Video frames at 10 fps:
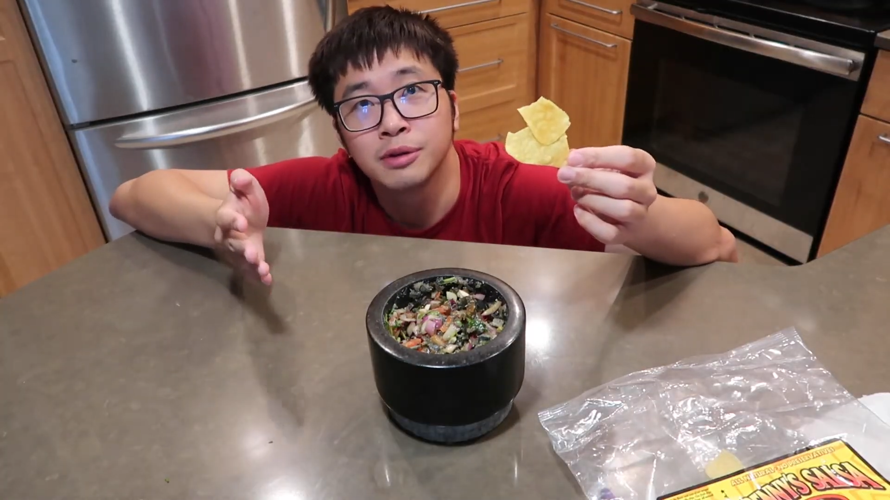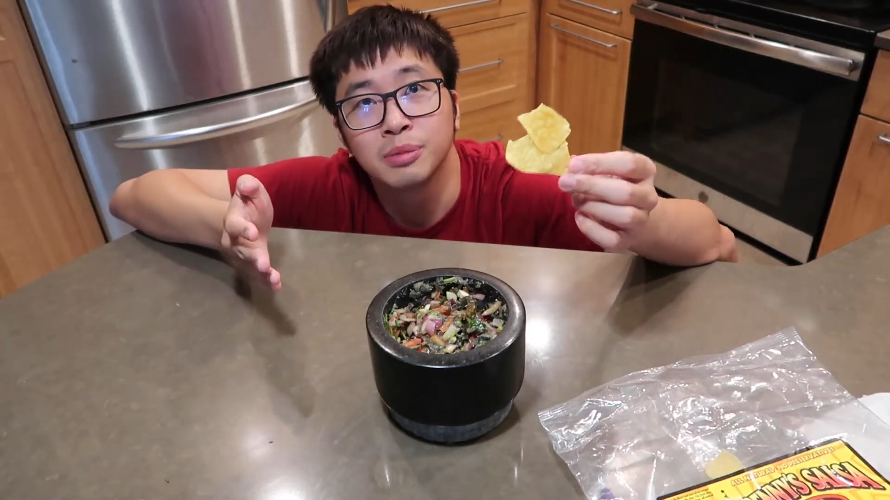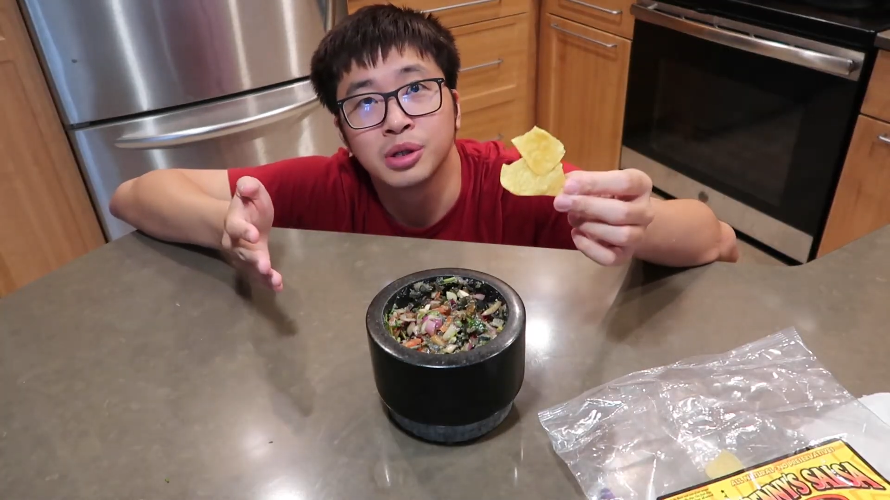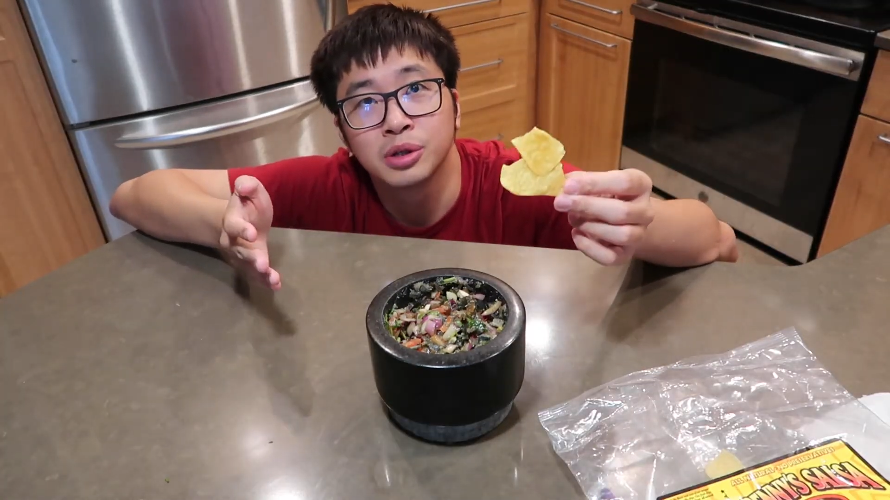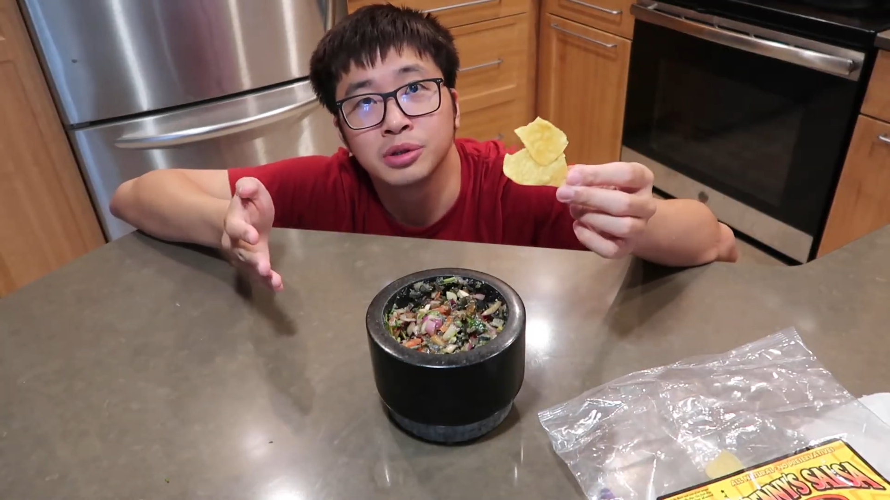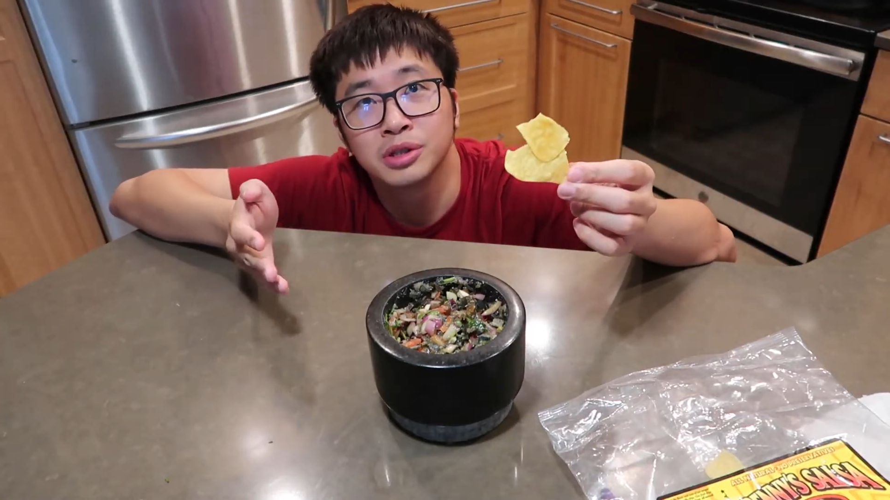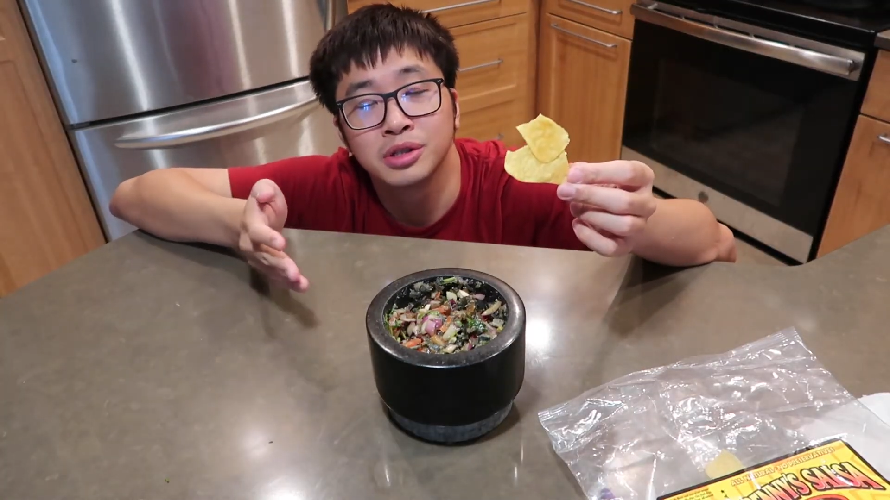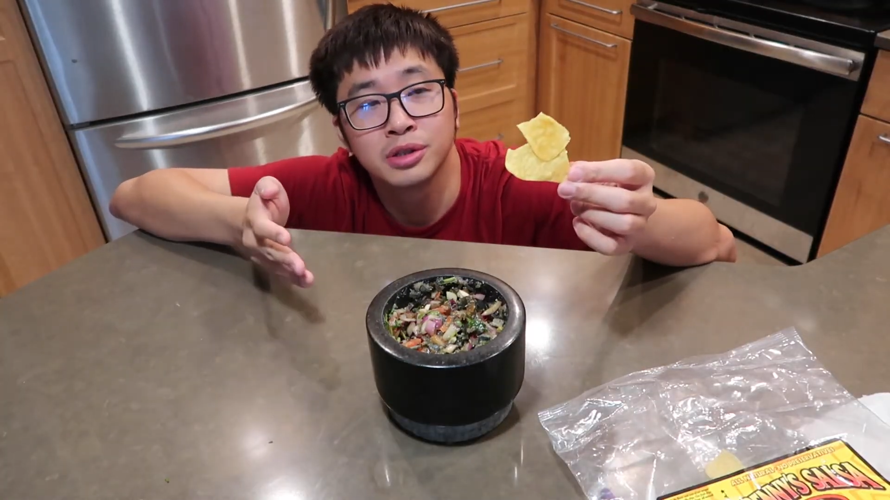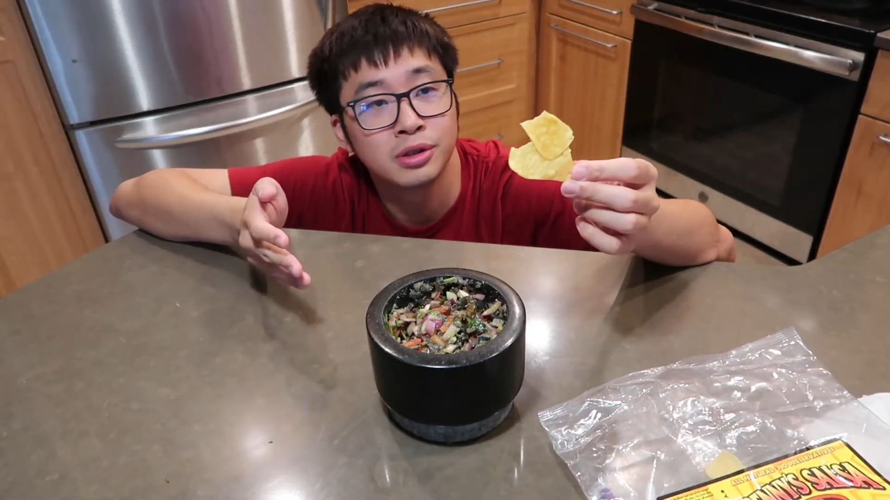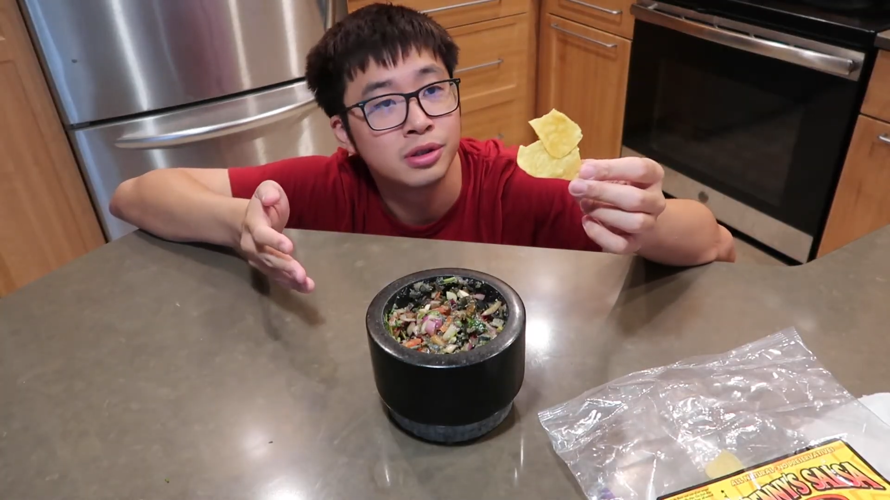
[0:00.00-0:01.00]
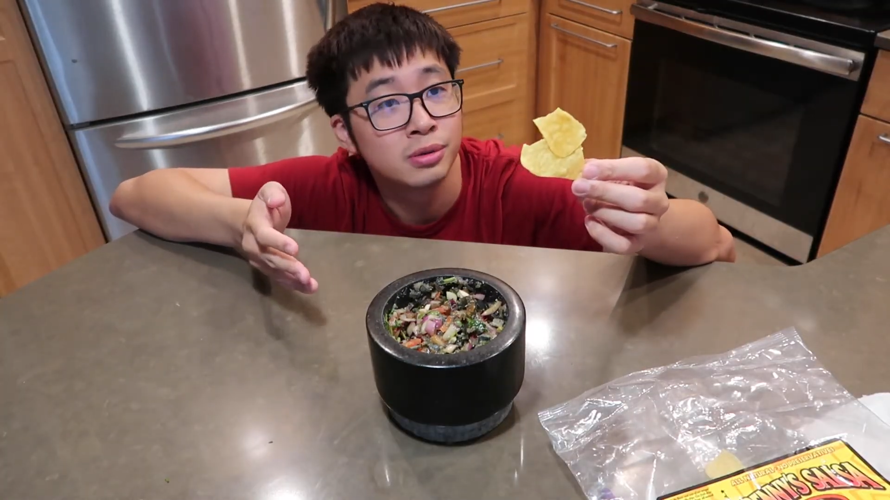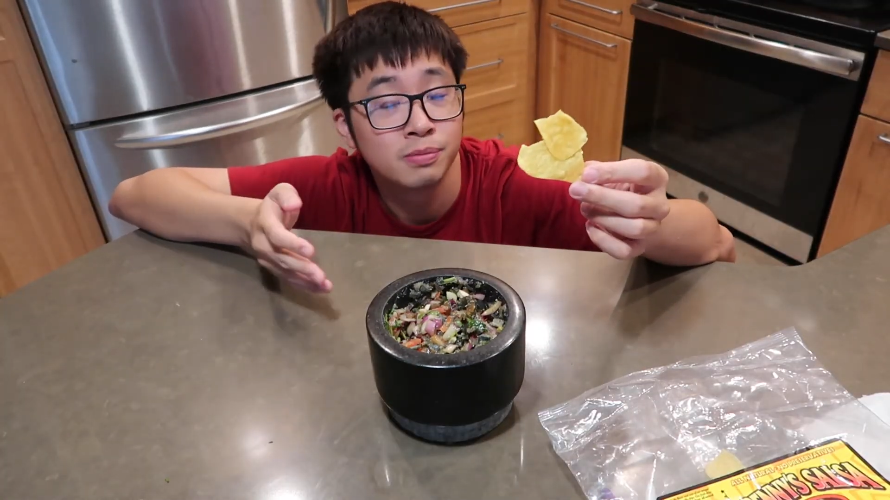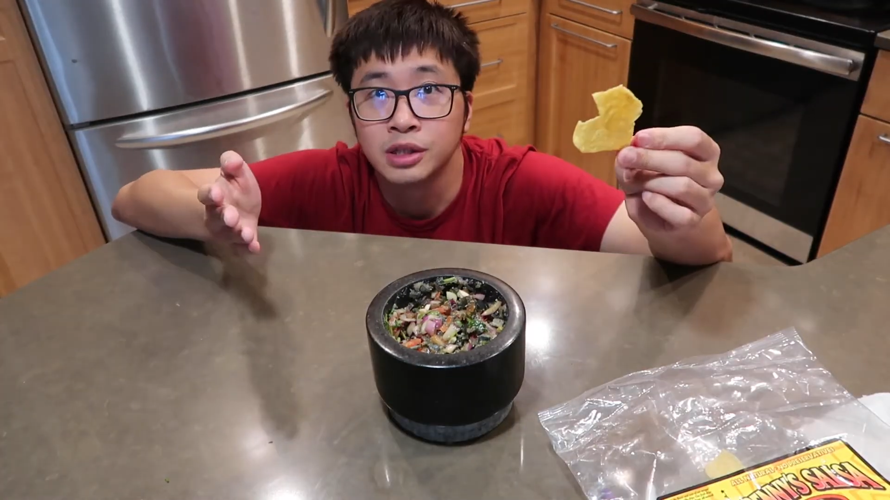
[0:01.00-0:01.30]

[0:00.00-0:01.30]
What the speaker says: from a grocery store.